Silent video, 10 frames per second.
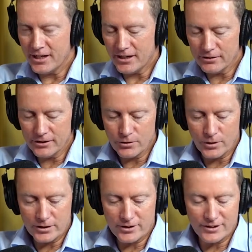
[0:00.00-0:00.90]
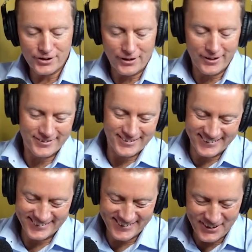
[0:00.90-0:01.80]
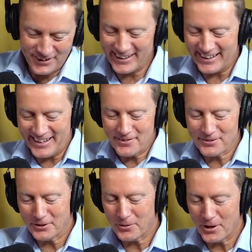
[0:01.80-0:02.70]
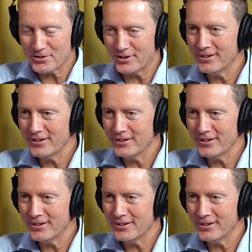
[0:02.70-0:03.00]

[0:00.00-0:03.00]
I've got a question. Sorry, Glenn, I've got a question.